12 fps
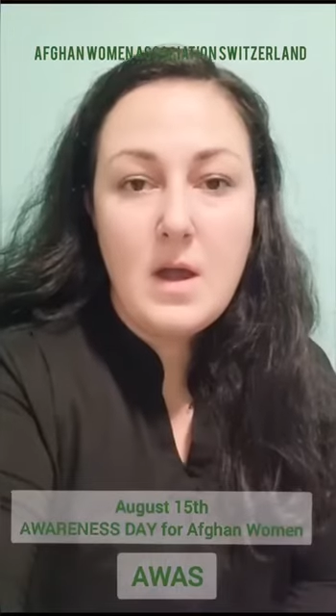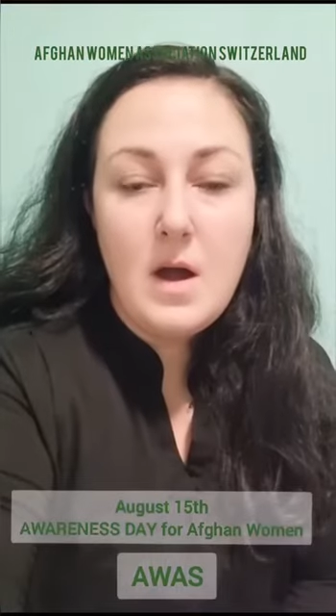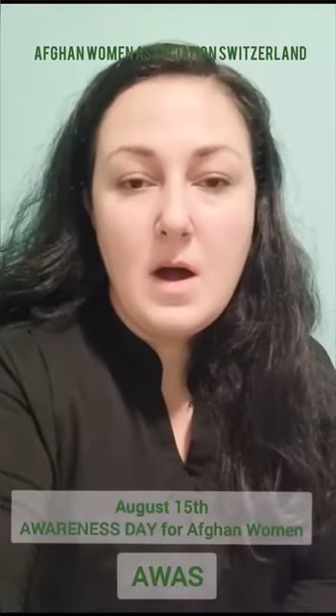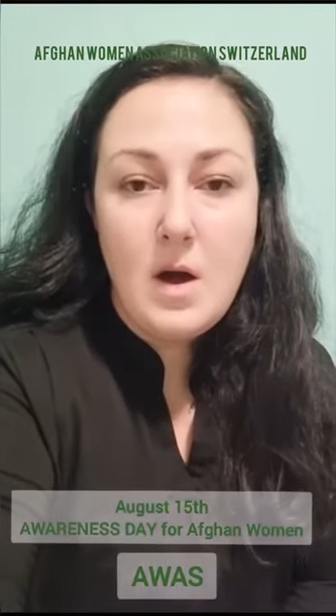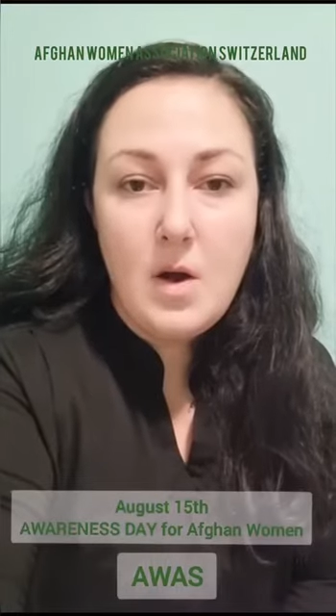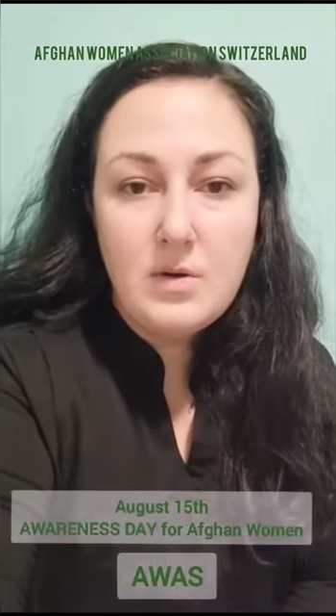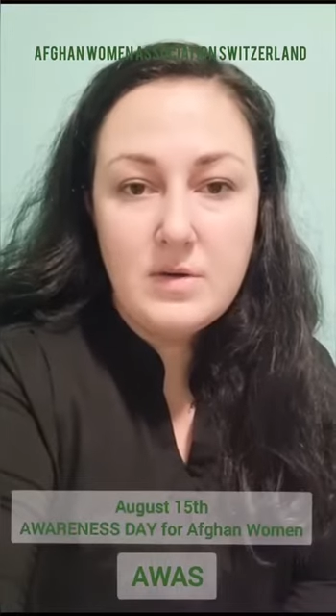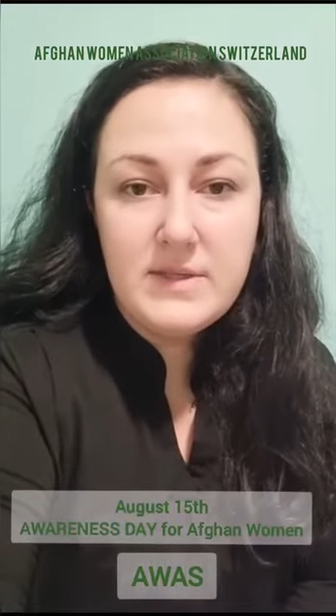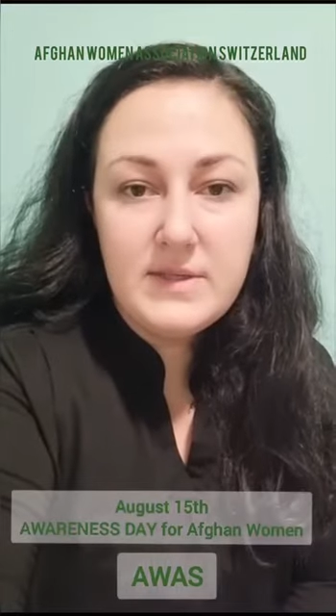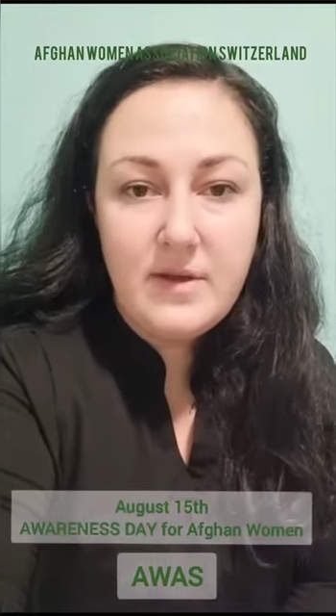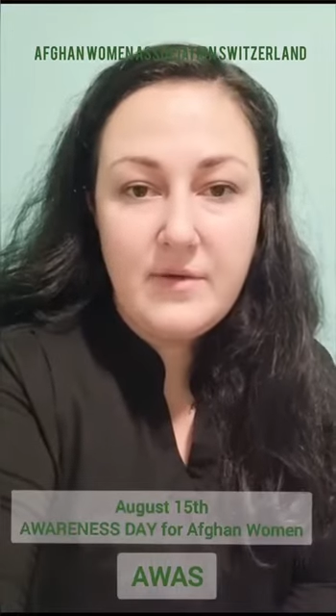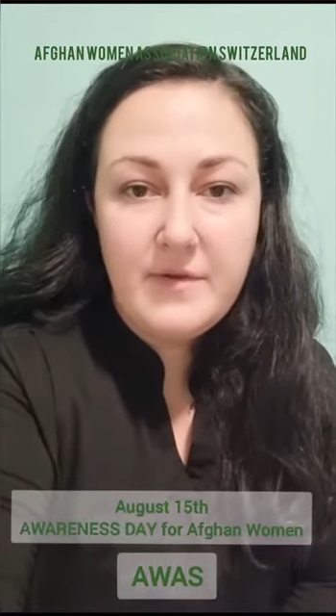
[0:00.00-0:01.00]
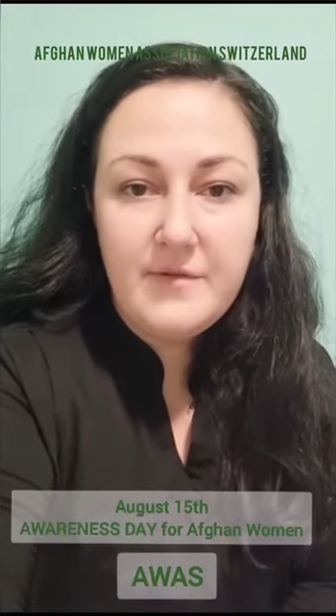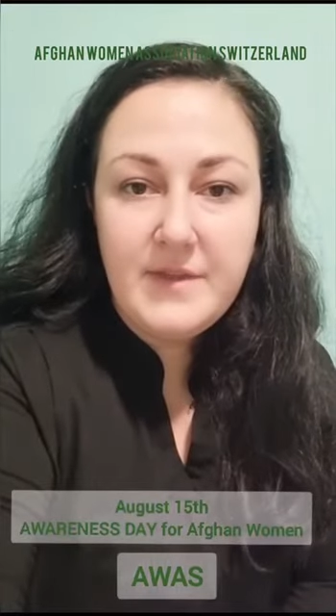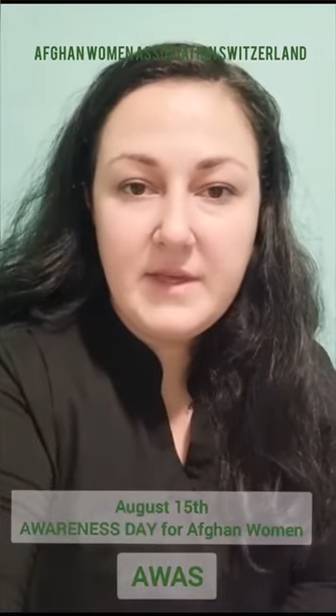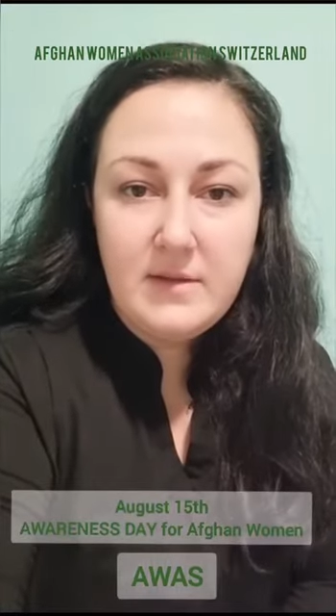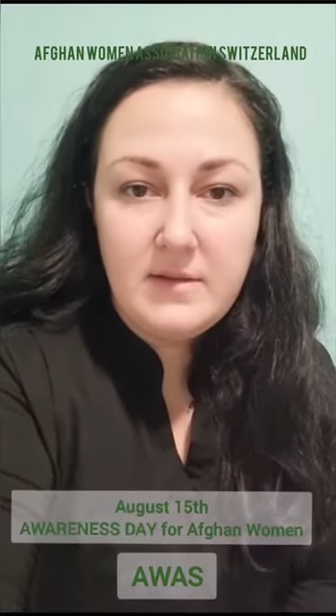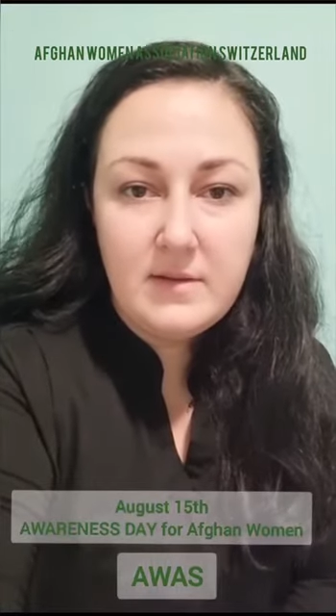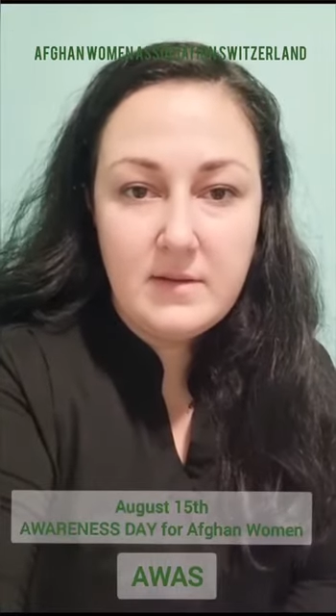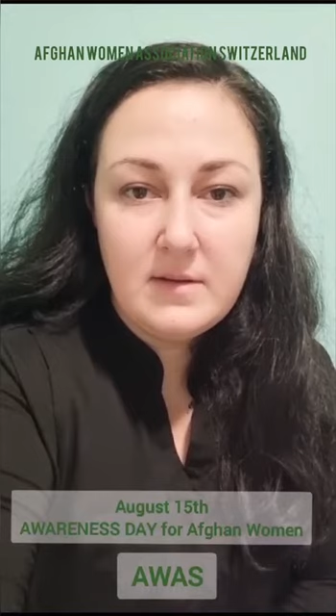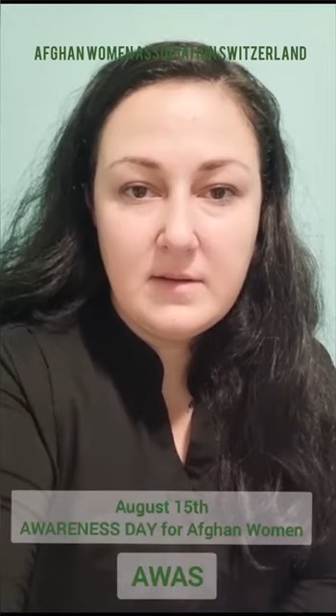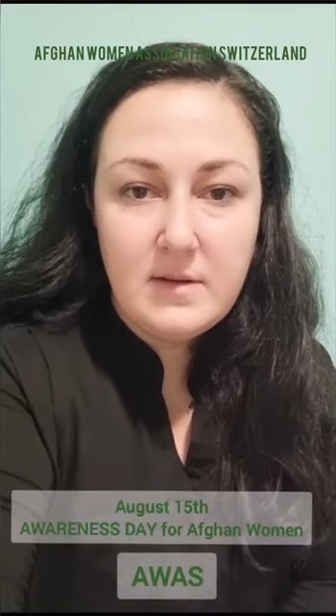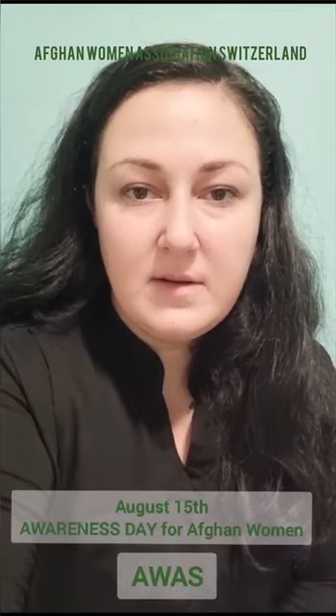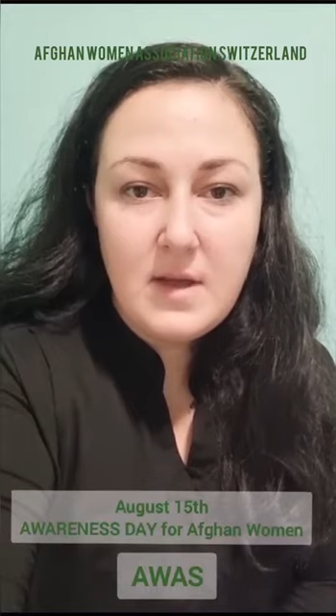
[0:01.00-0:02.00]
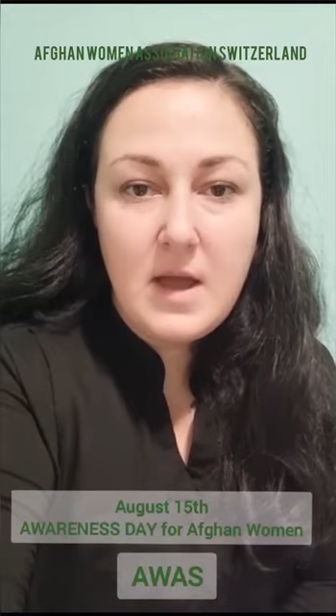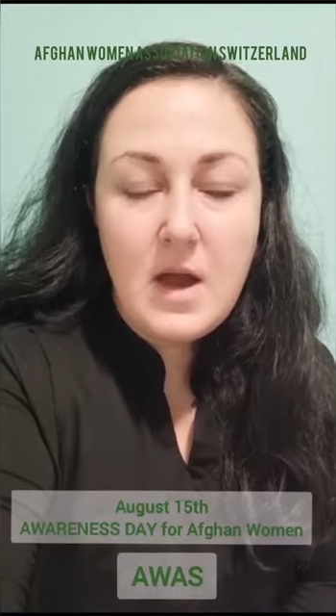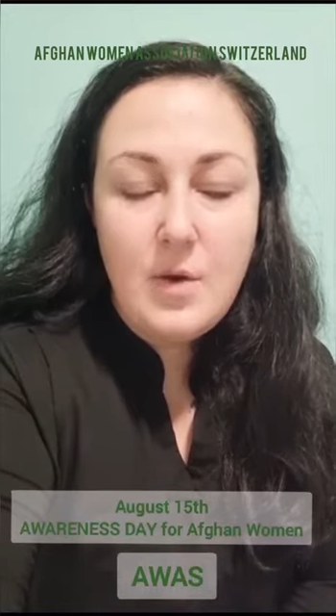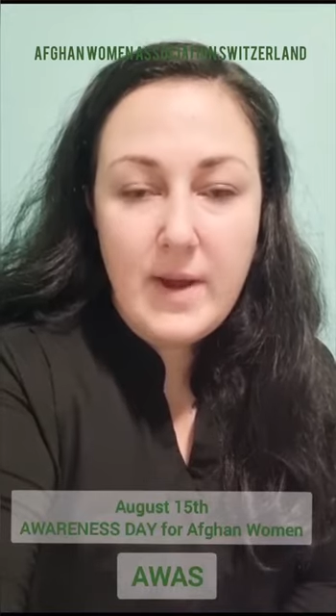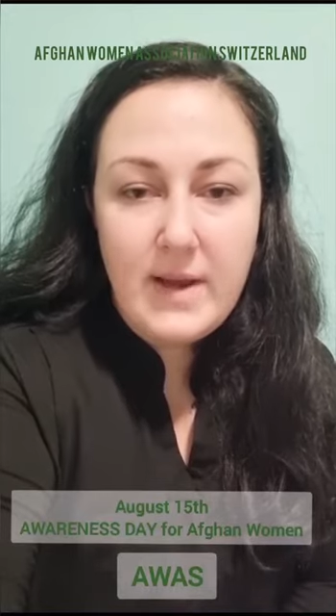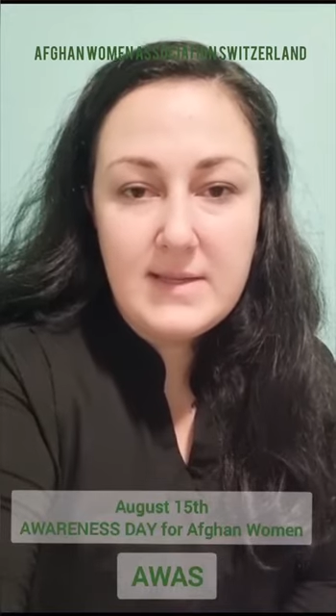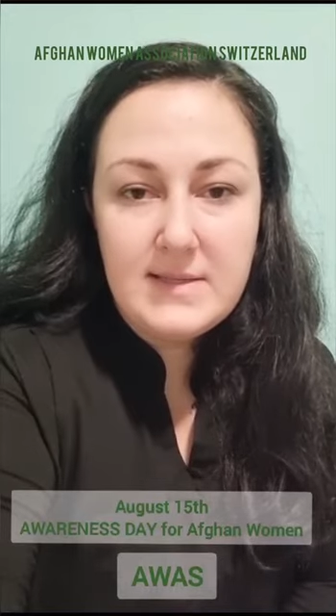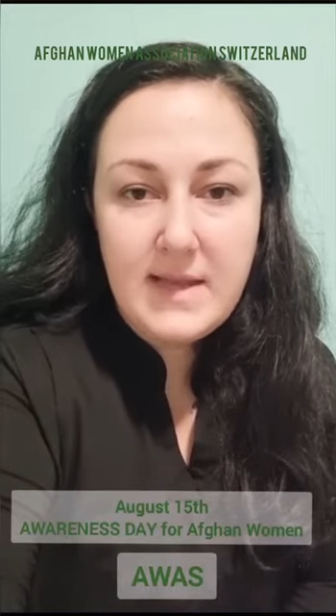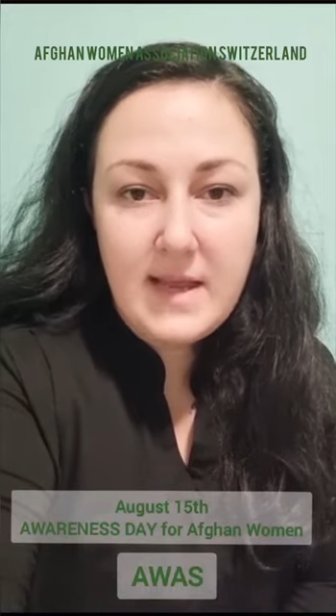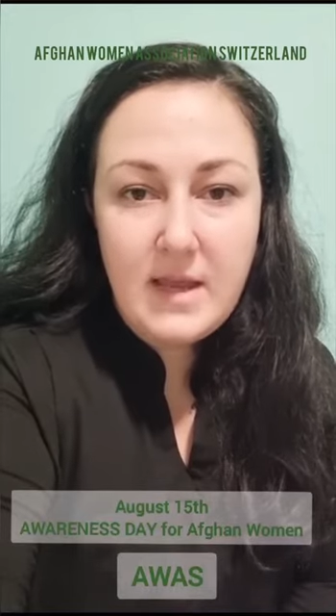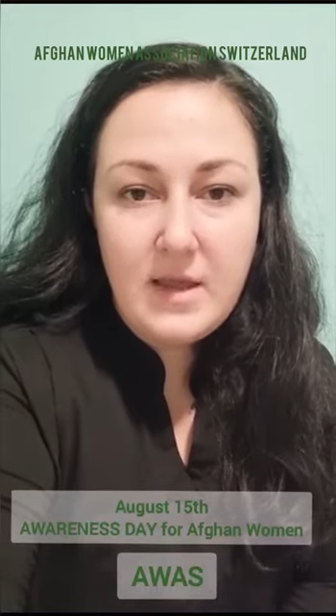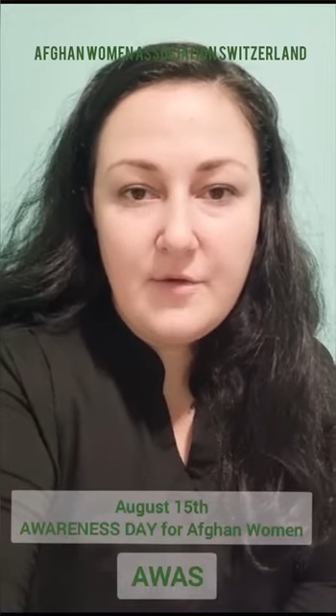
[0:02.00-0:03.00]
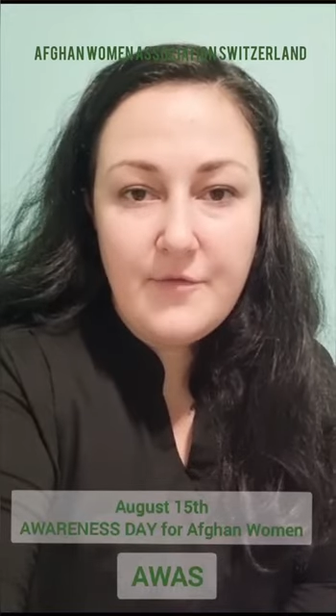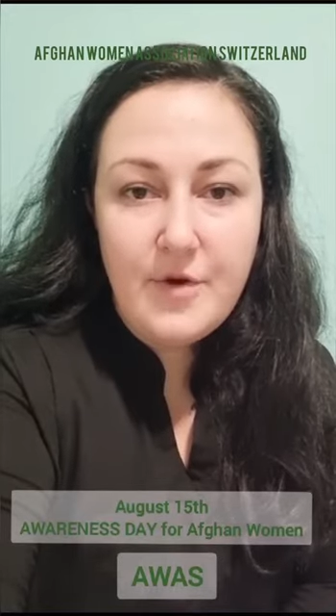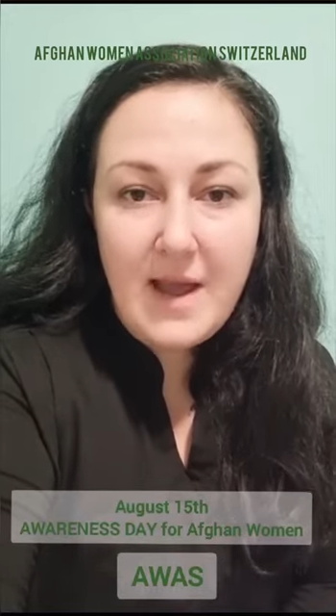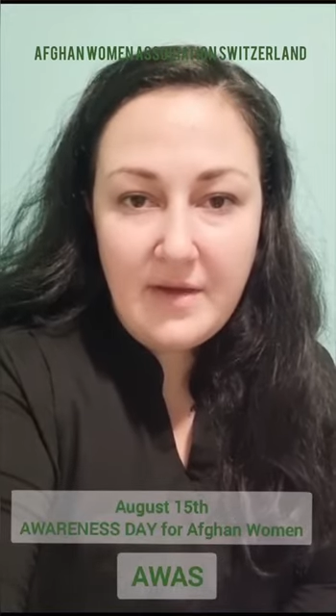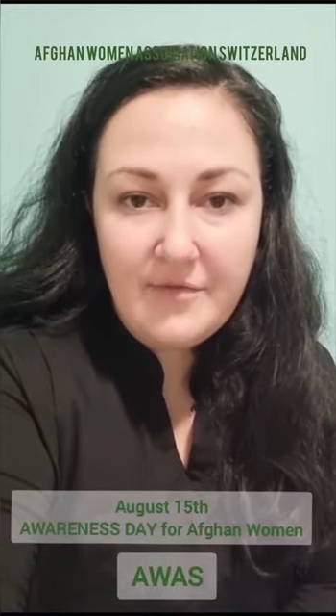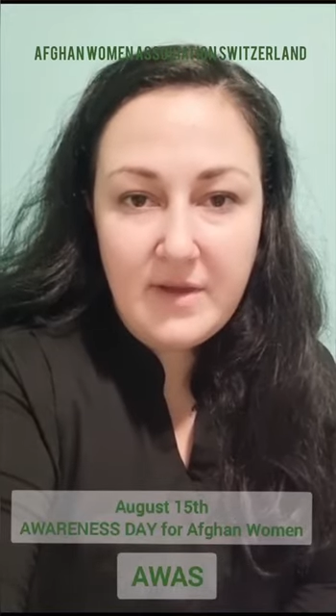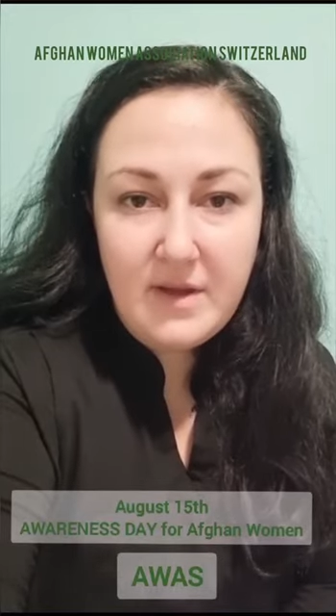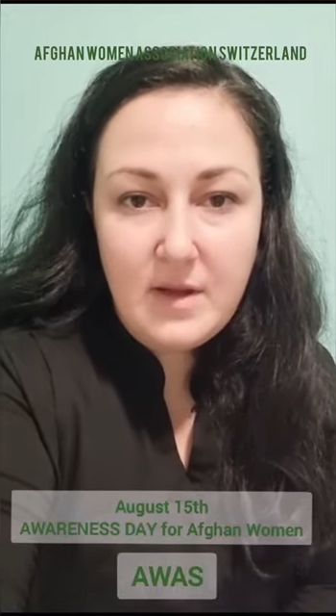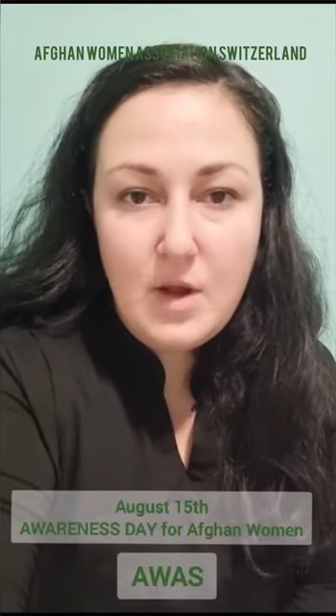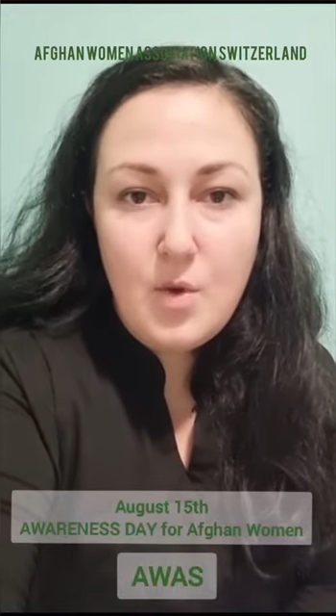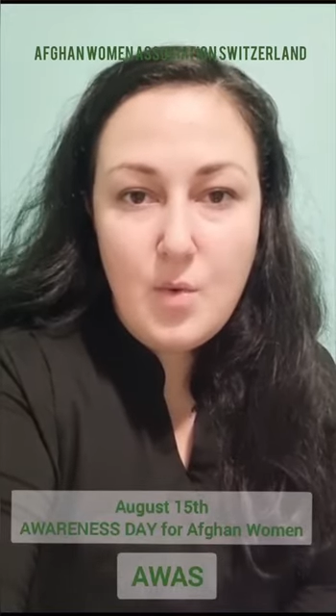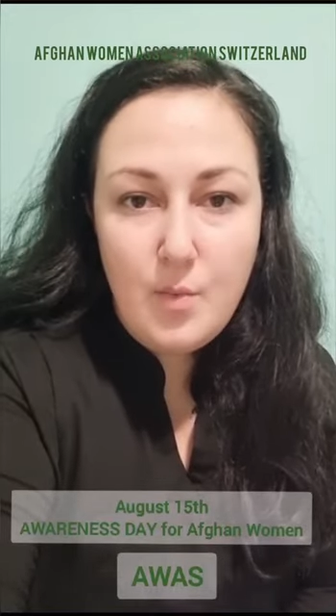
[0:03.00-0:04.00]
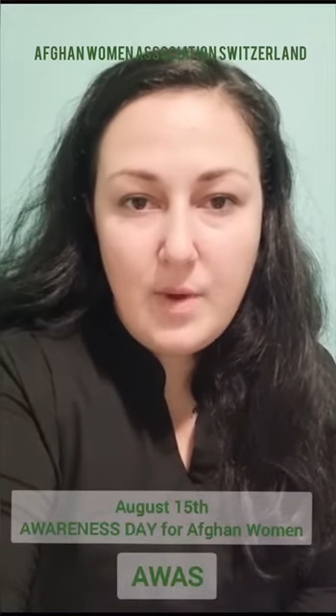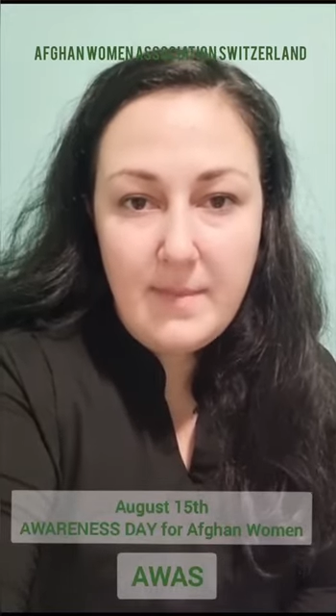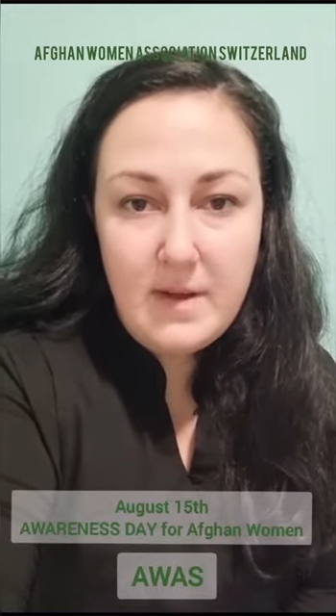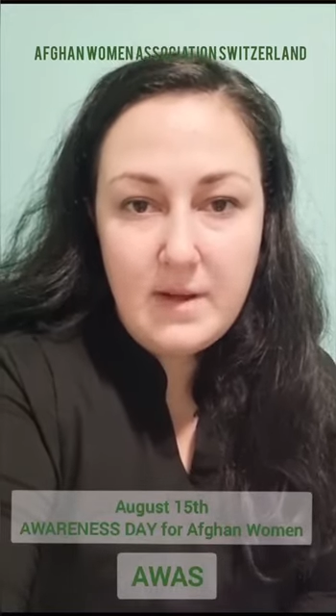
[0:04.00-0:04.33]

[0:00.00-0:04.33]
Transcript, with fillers: August 15th, Awareness Day for Afghan Women.